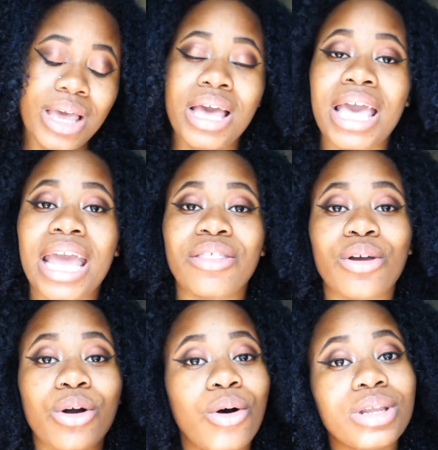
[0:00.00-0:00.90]
And
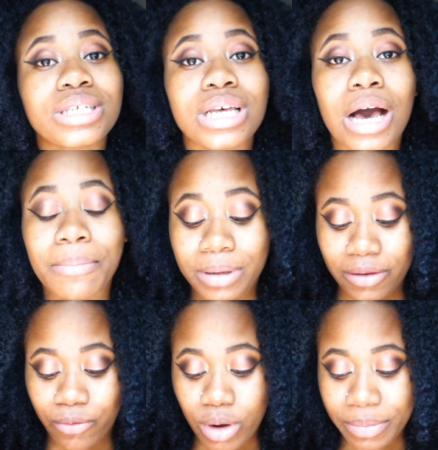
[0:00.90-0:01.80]
their goal is to
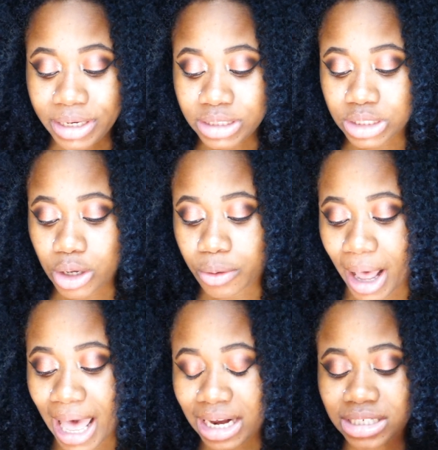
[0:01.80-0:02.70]
uplift women. So
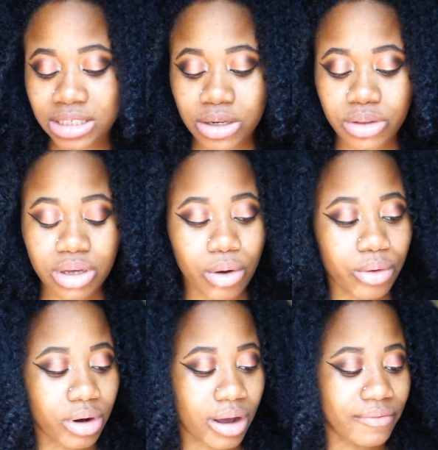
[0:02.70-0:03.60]
I actually know the
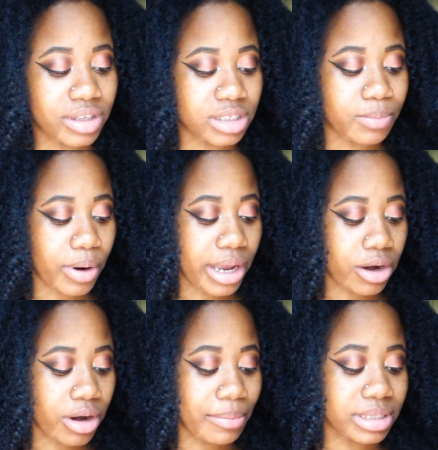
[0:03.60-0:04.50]
owner of this brand.
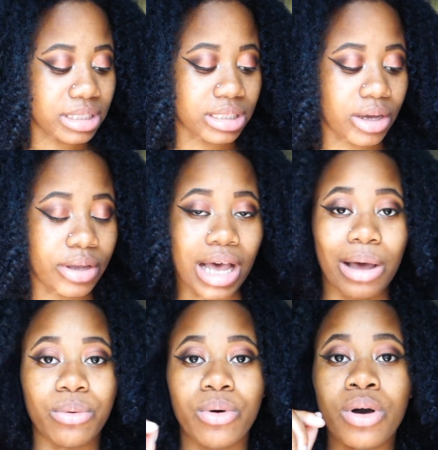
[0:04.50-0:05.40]
Her name is Azalea. I
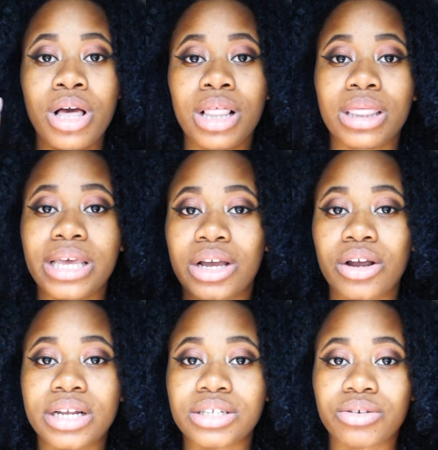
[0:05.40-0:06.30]
will link
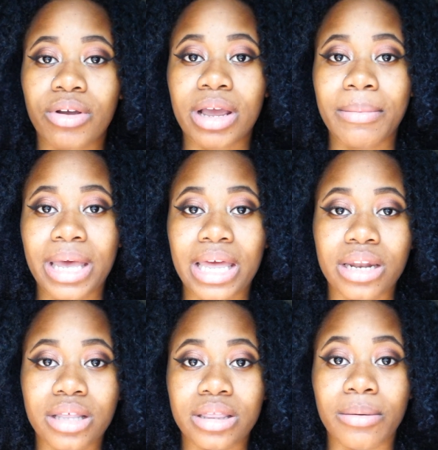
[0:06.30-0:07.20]
her Instagram
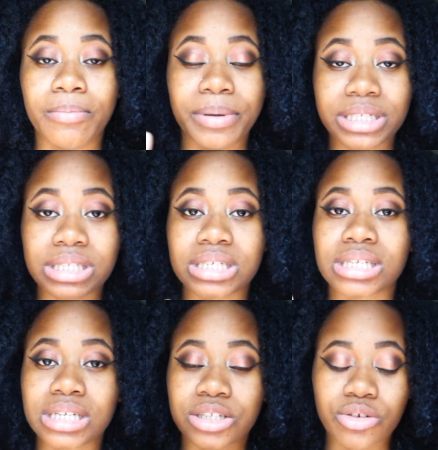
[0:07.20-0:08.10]
and the
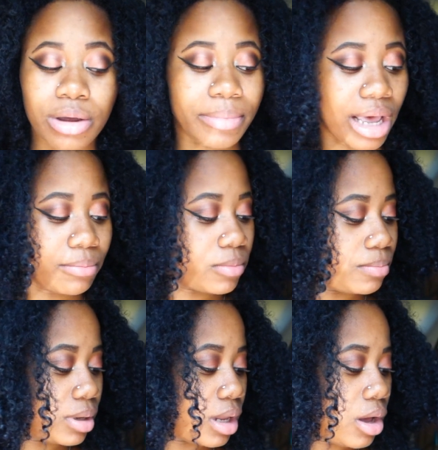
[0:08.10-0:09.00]
business's Instagram down
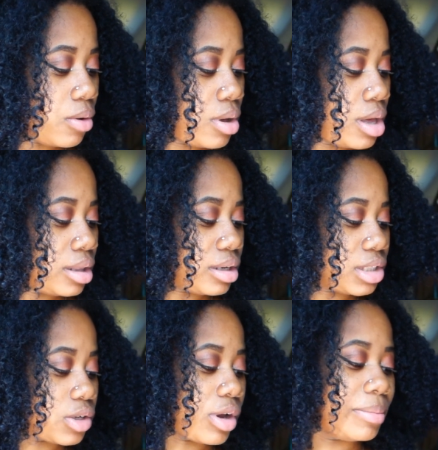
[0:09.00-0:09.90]
below. Their
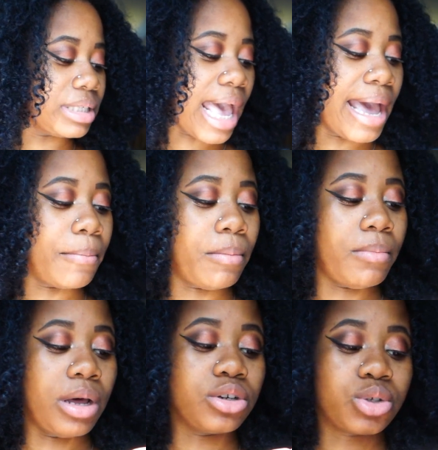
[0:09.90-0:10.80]
Instagram is at
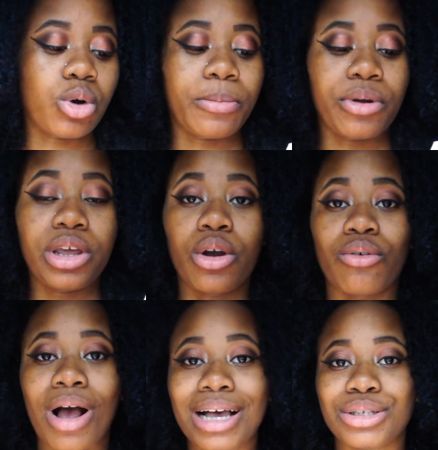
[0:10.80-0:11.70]
underscore pretty girl
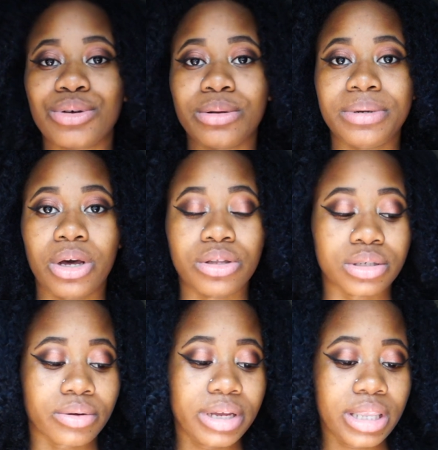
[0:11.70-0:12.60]
rock, so it'll be on the
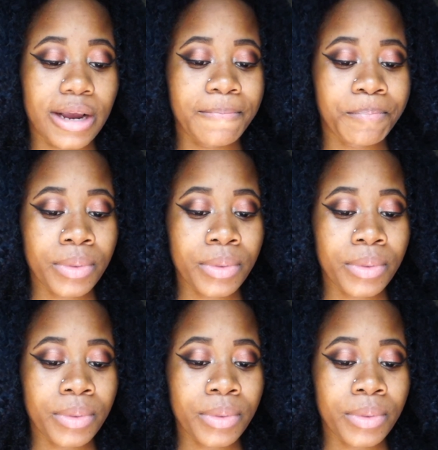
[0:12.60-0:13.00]
screen there.